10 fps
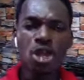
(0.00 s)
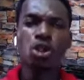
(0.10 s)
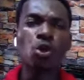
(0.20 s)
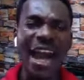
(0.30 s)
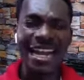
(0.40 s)

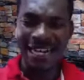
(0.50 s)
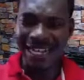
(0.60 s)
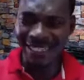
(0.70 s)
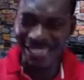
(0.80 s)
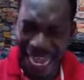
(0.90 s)
you can
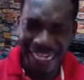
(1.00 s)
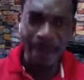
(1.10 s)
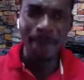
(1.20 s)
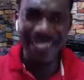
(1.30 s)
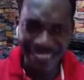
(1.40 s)
understand
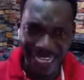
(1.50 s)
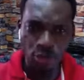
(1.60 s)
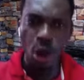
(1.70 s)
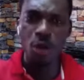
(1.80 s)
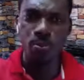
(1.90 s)
the
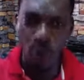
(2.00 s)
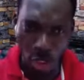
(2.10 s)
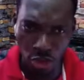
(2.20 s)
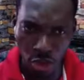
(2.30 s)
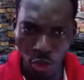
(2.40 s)
message God
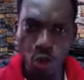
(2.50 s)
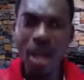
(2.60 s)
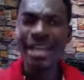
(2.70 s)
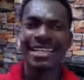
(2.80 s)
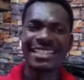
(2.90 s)
brought you
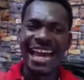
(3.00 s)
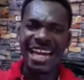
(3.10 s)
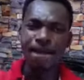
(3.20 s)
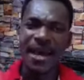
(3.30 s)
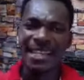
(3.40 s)
is that
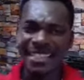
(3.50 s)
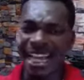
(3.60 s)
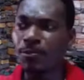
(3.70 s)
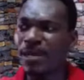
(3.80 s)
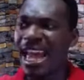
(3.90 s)
the
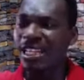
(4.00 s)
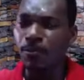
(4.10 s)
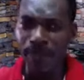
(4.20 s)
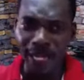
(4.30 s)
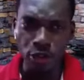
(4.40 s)
message be
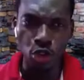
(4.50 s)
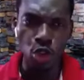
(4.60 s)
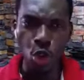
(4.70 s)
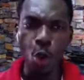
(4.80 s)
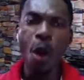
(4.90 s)
explained to
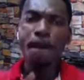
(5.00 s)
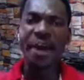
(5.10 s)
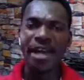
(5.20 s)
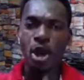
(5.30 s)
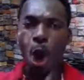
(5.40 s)
you
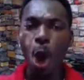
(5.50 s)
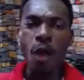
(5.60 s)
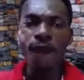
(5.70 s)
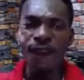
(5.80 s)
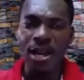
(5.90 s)
by your
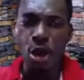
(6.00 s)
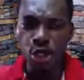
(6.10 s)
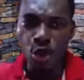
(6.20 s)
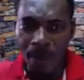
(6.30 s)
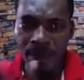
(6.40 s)
own
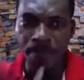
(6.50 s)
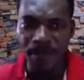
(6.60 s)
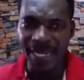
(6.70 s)
fellow human